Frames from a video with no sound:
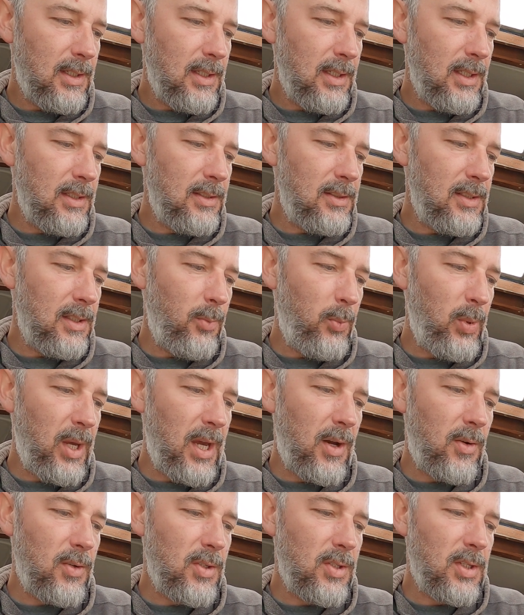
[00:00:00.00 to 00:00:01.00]
into the
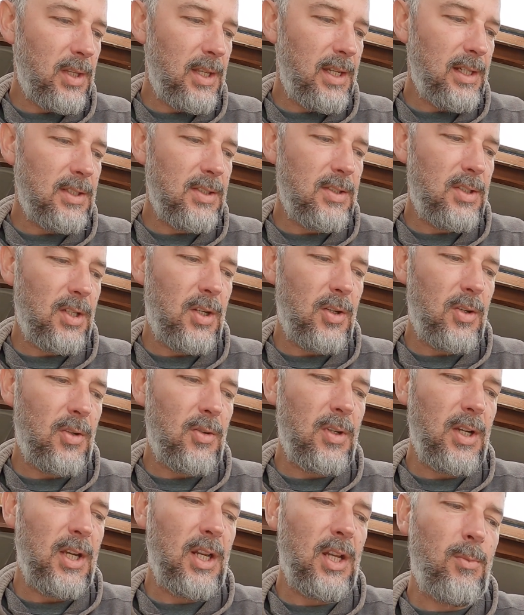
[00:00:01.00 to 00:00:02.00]
pouch like so,
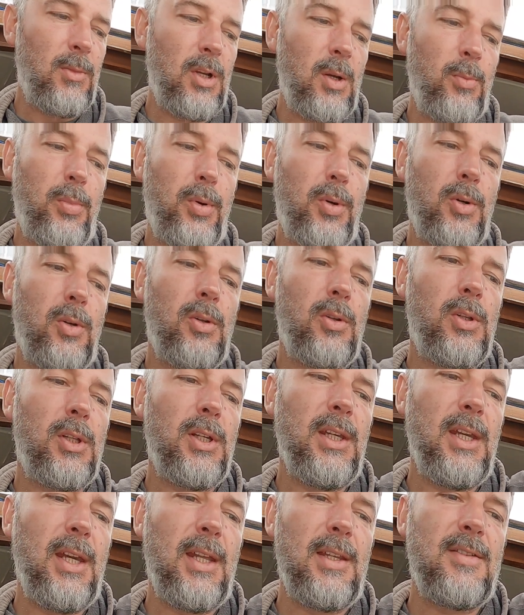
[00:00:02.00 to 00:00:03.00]
and I'm going to pull
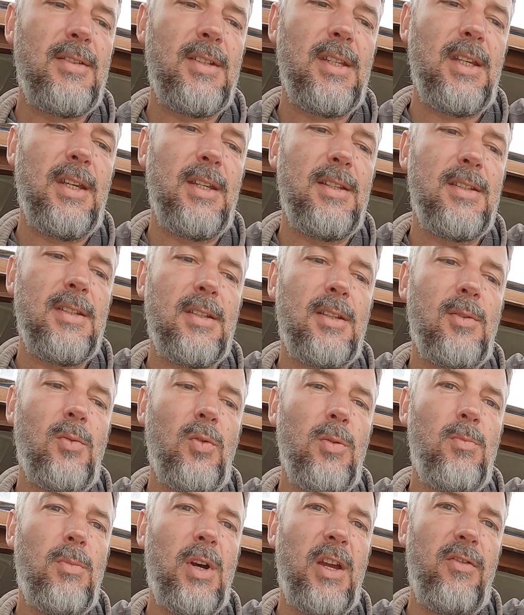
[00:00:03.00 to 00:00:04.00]
against it
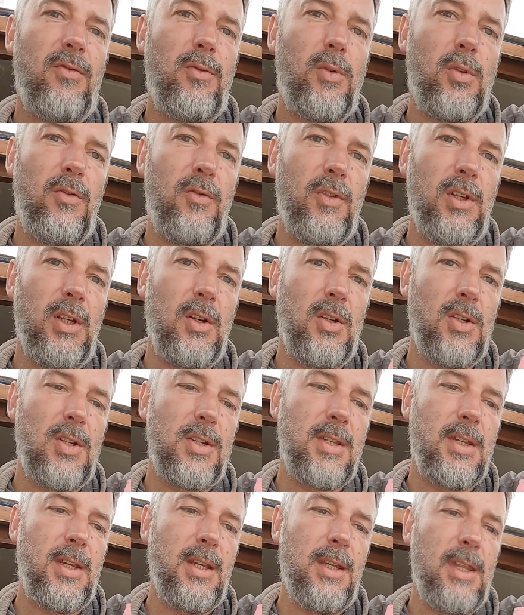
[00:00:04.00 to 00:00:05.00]
with my forefinger
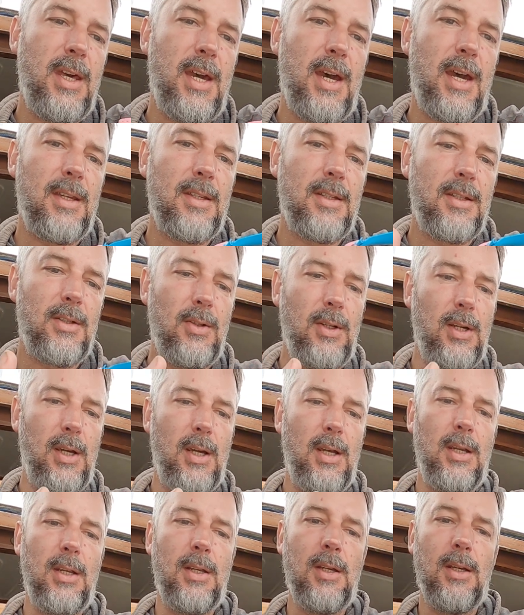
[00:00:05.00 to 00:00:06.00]
just like that, okay?